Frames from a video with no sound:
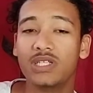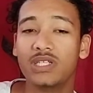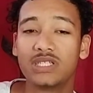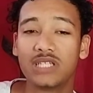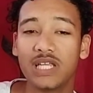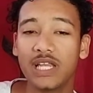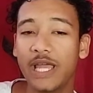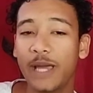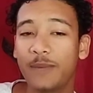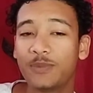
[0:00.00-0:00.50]
it's
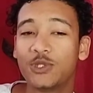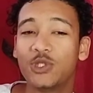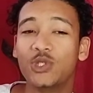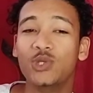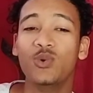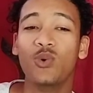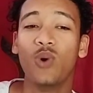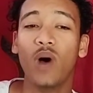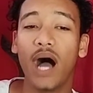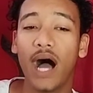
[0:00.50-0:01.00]
really up to
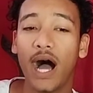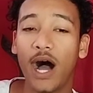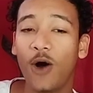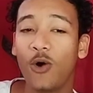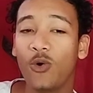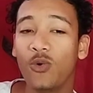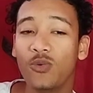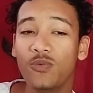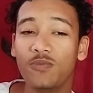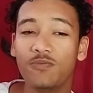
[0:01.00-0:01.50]
you
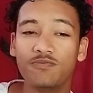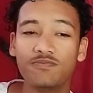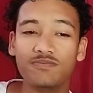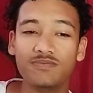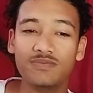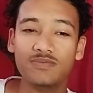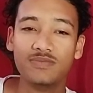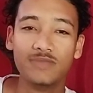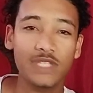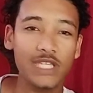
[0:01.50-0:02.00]
how
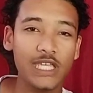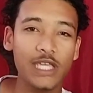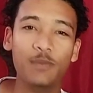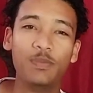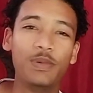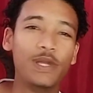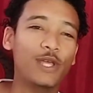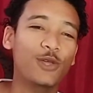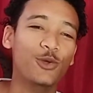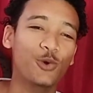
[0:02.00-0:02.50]

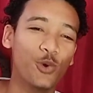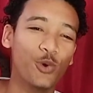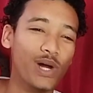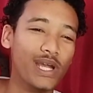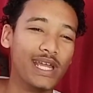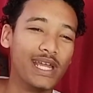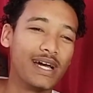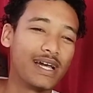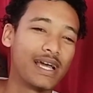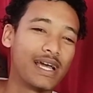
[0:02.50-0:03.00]
deeply you
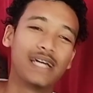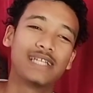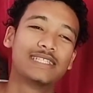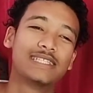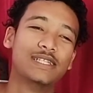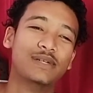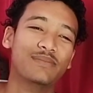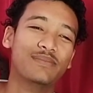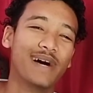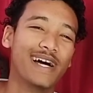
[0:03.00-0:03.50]
wanna
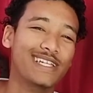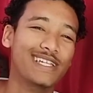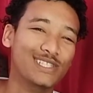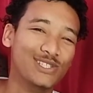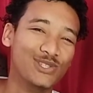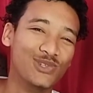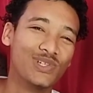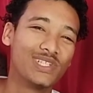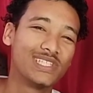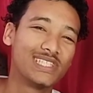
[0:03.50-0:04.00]
customize your